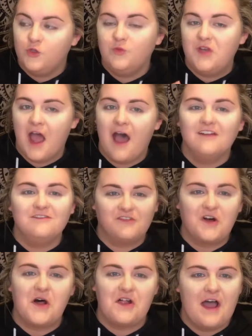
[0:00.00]
to not
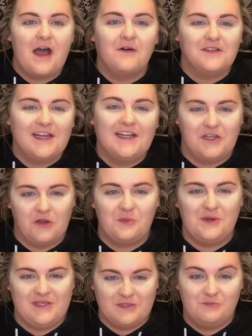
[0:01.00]
fall out like
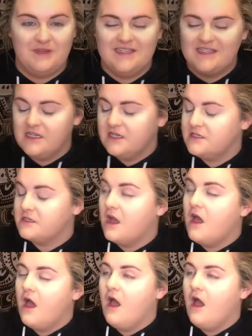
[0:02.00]
nobody's business,